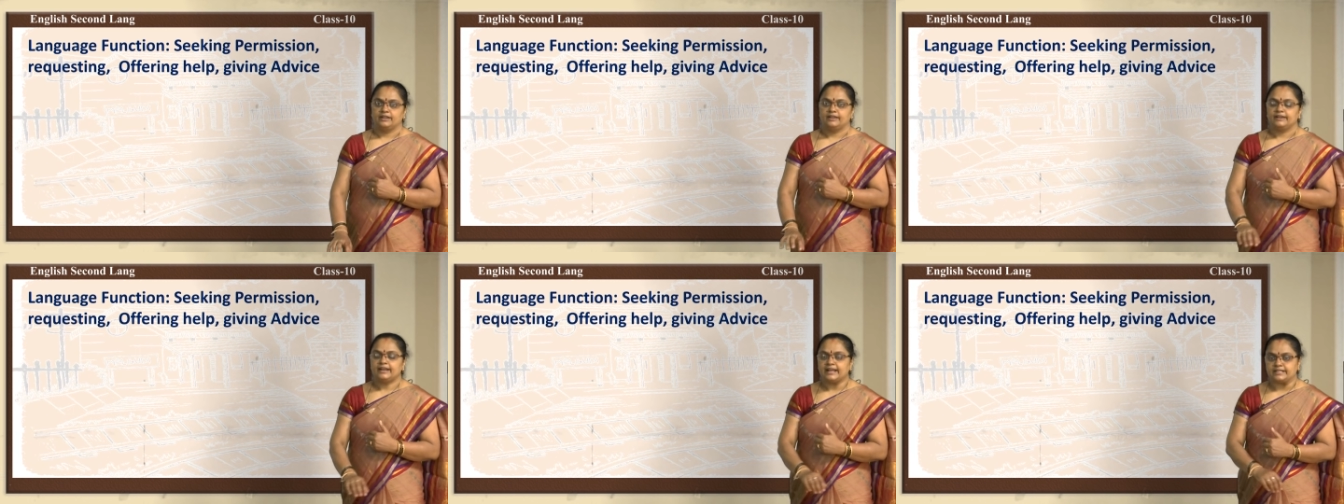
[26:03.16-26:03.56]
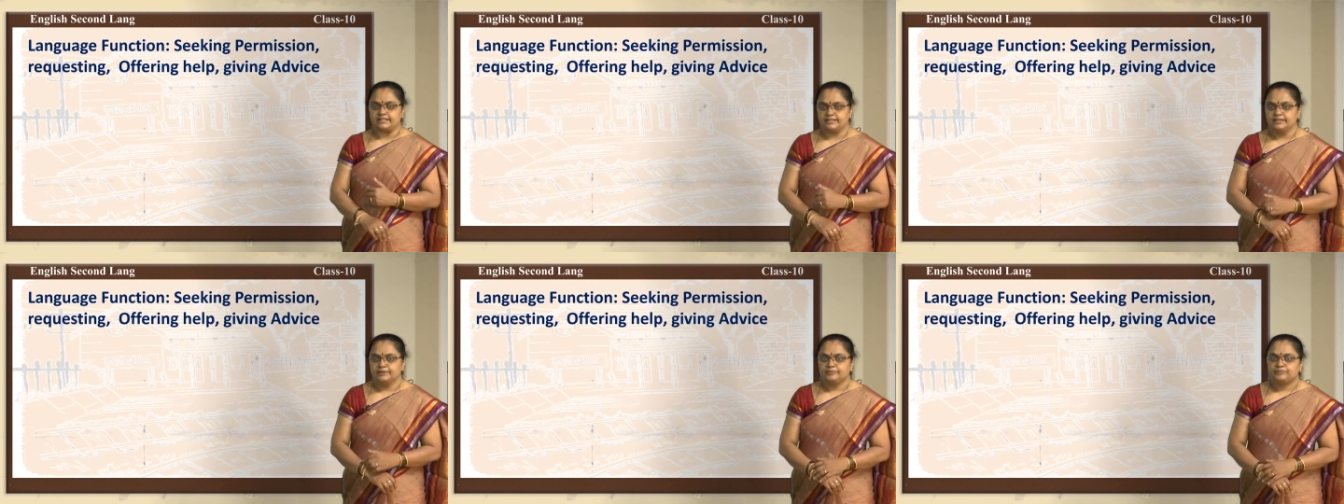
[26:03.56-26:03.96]
Right.
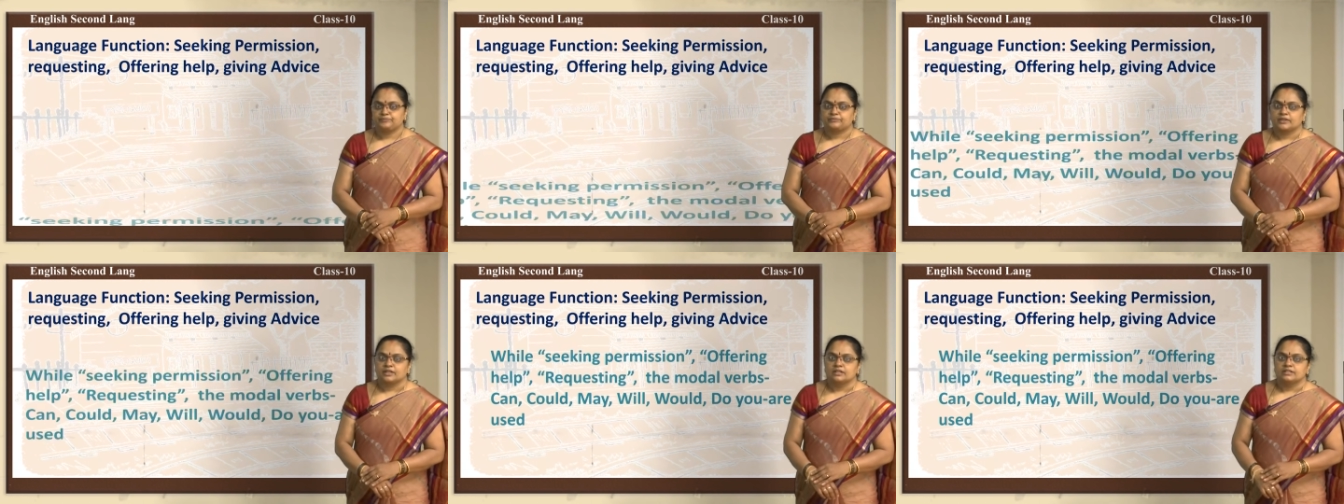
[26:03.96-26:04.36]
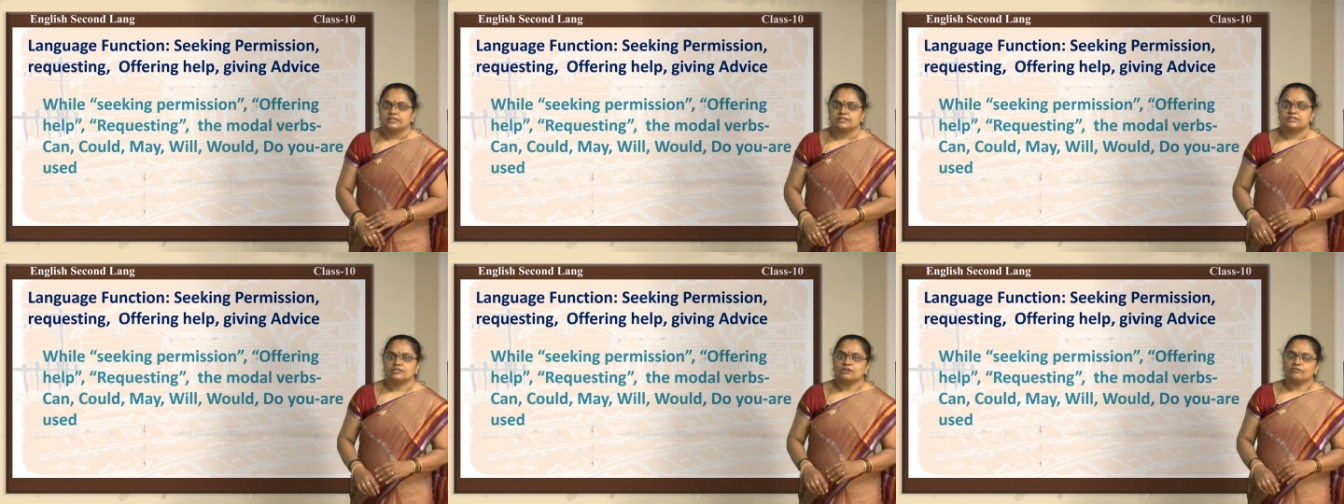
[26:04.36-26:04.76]

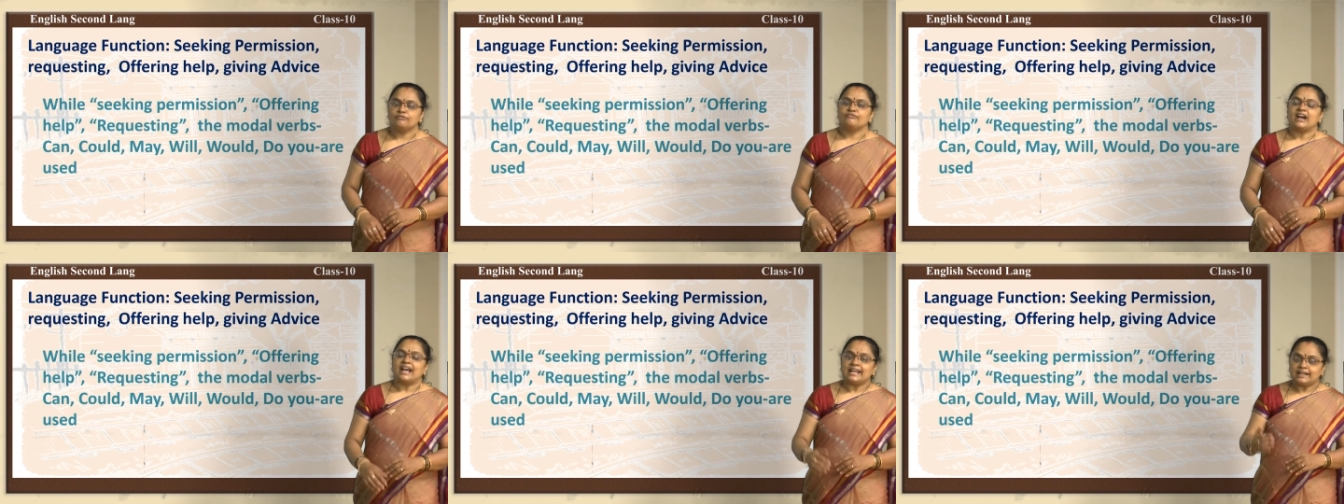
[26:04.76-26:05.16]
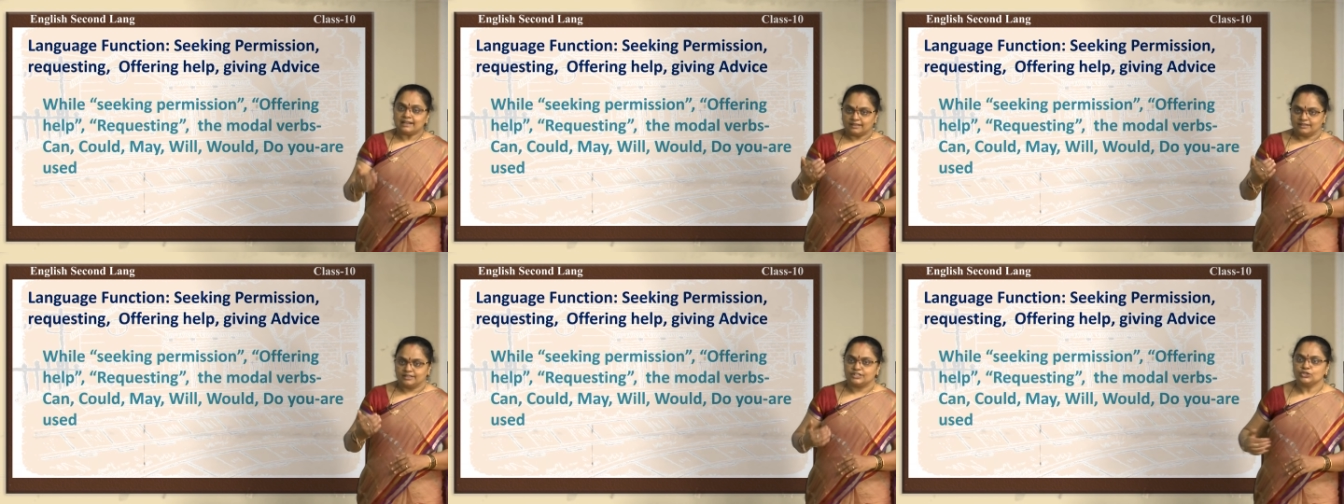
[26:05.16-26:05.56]
So, while
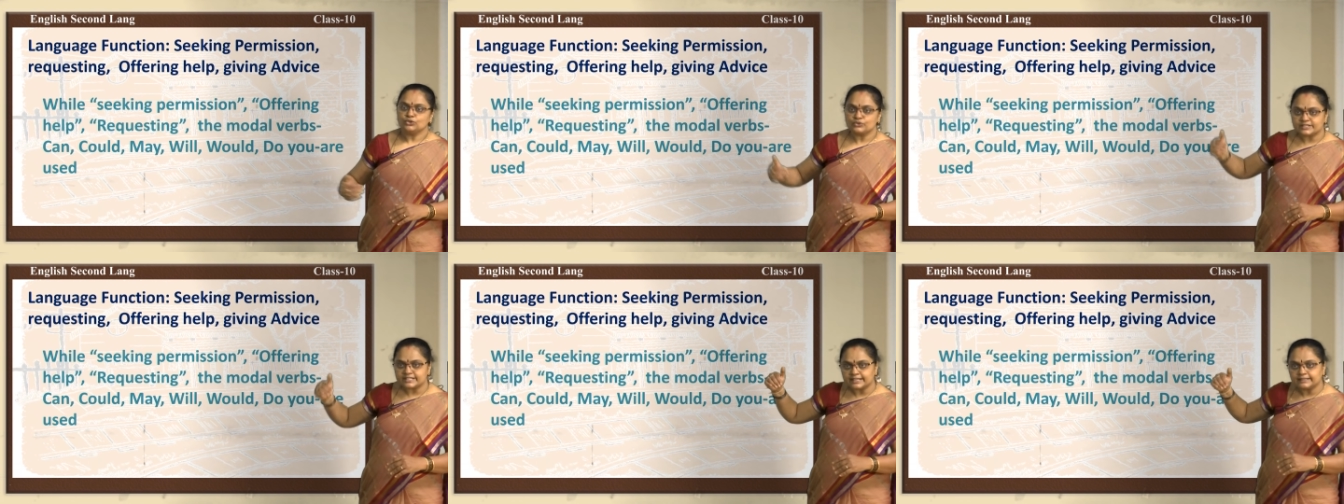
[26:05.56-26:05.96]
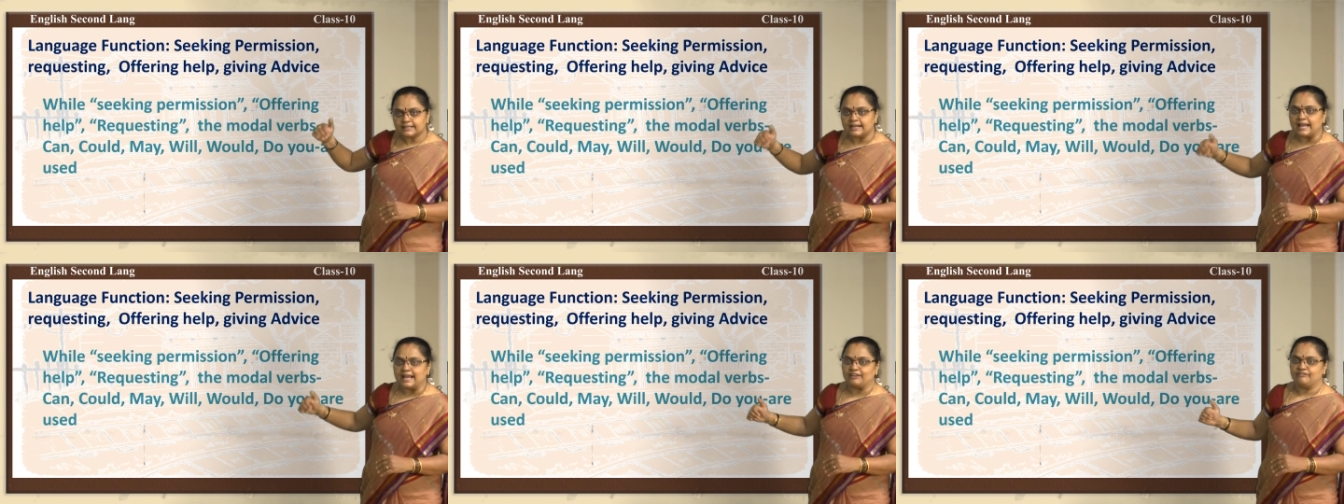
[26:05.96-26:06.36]
using the
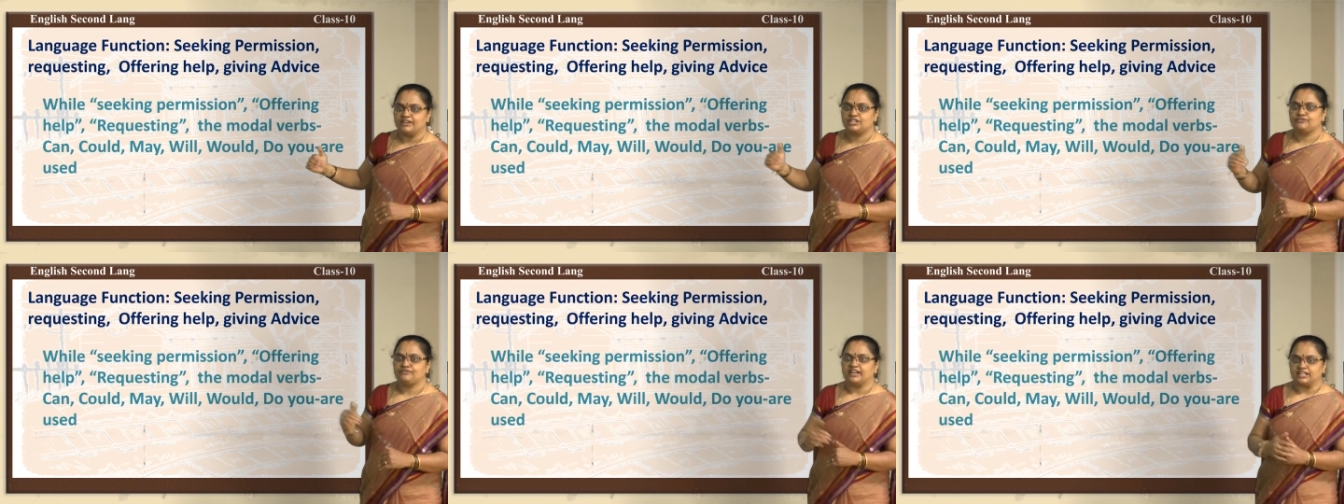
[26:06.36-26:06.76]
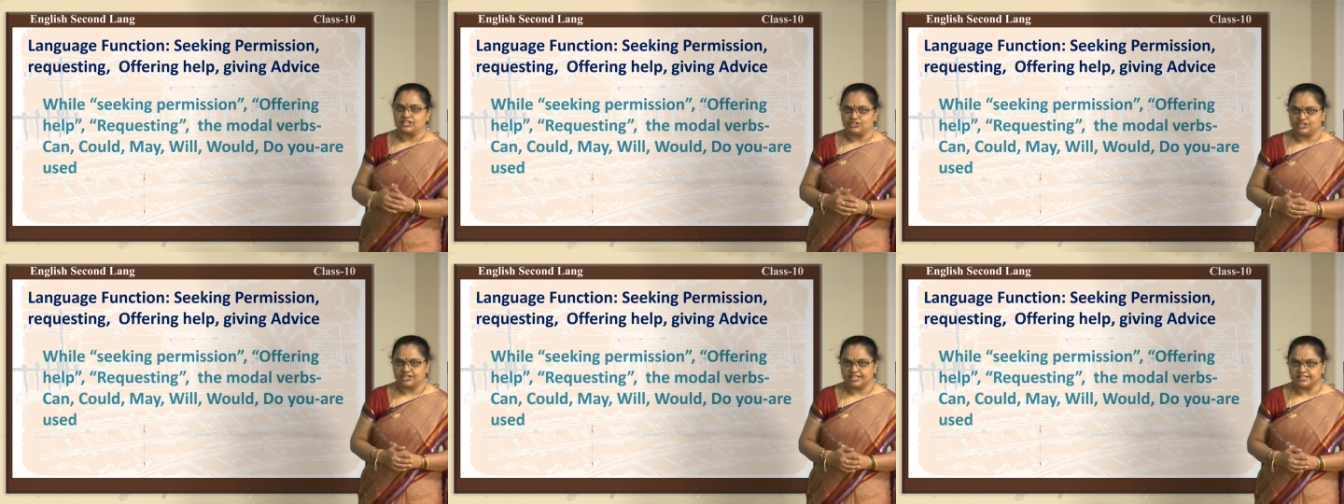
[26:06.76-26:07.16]
language
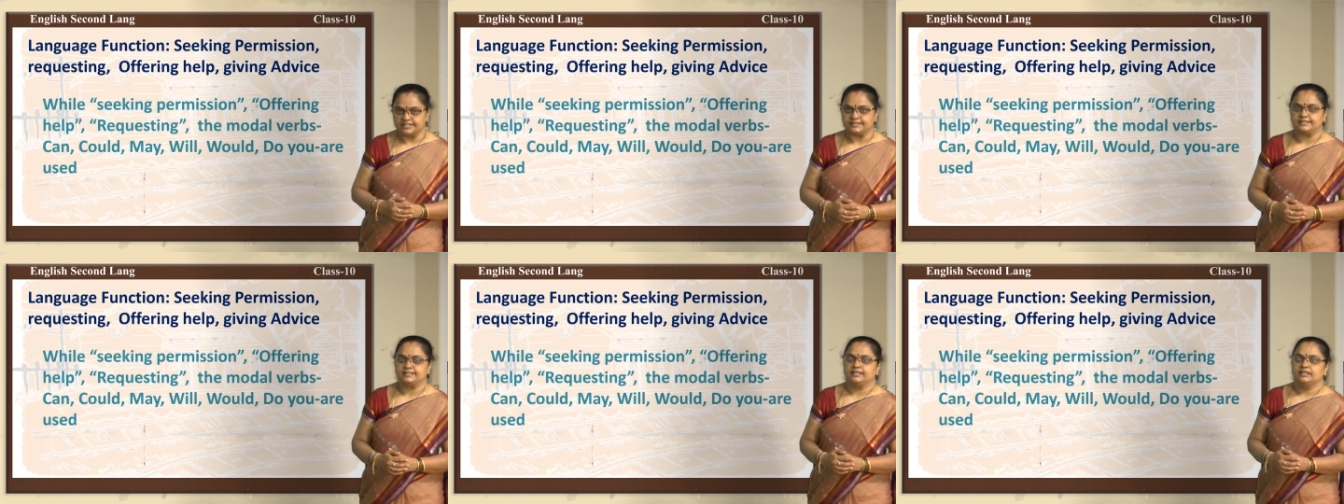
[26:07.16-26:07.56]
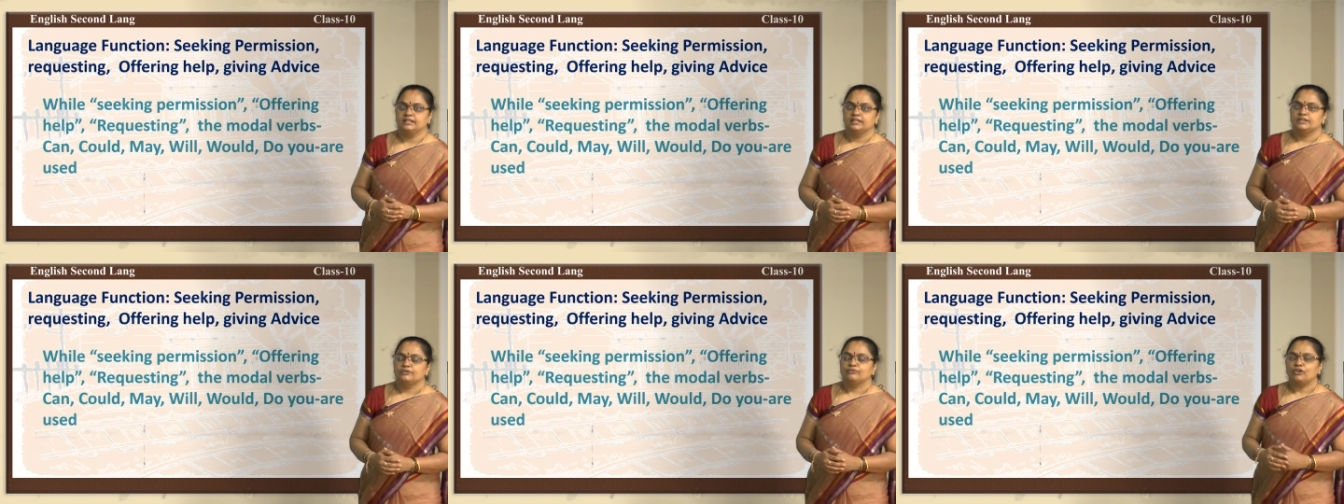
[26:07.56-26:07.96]
functions,
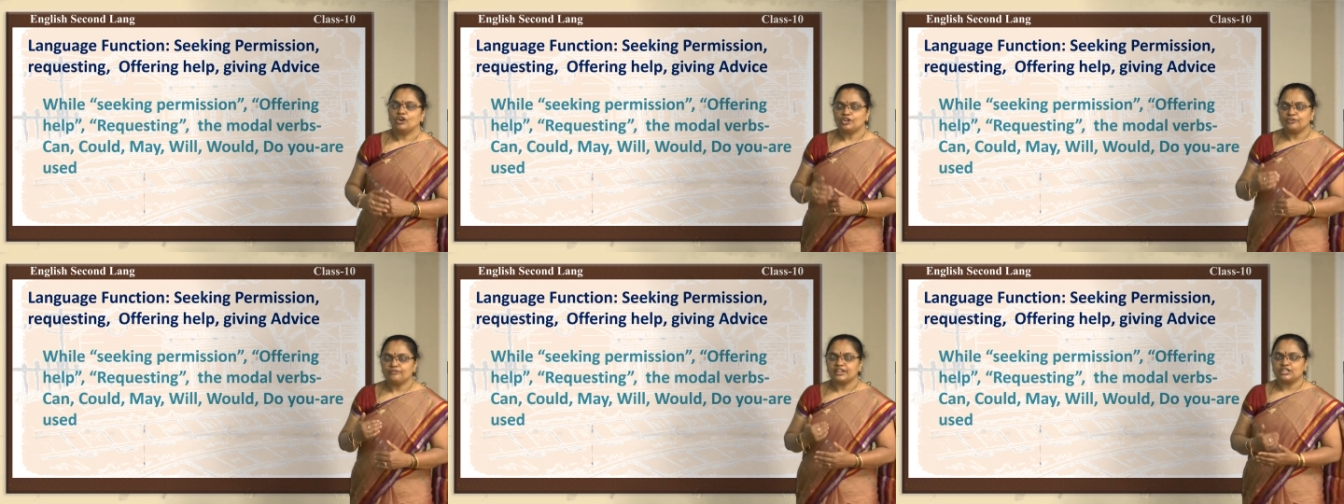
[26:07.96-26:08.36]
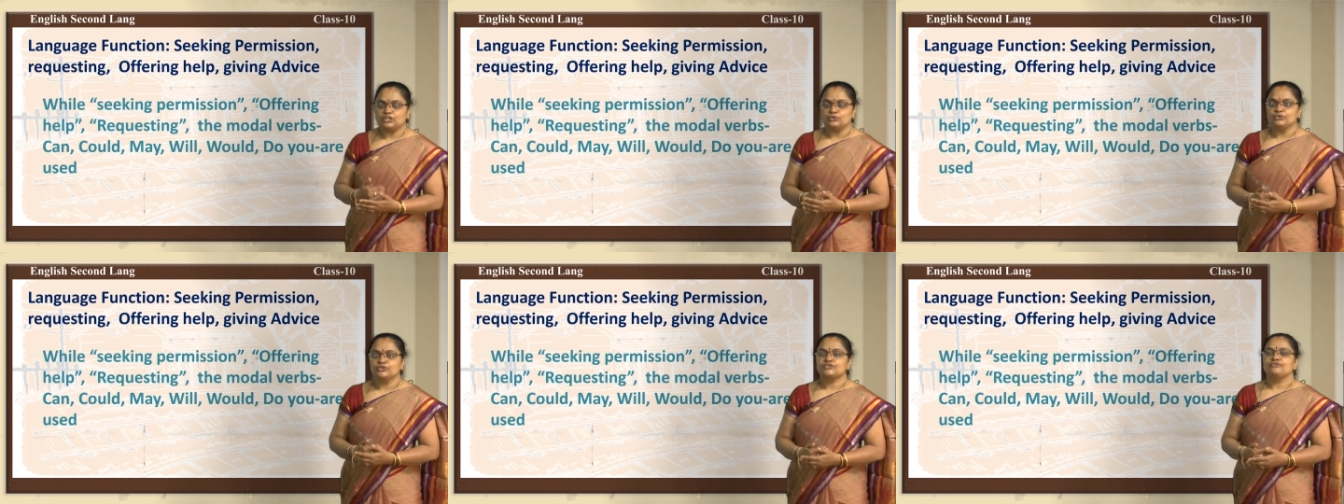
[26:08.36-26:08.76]
what do we
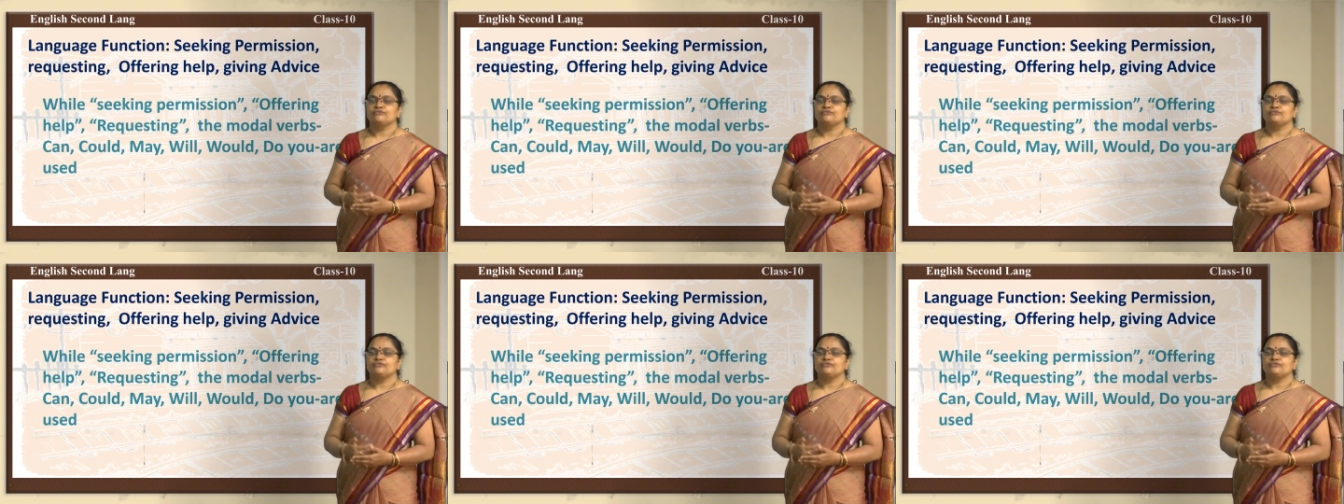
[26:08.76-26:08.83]
use?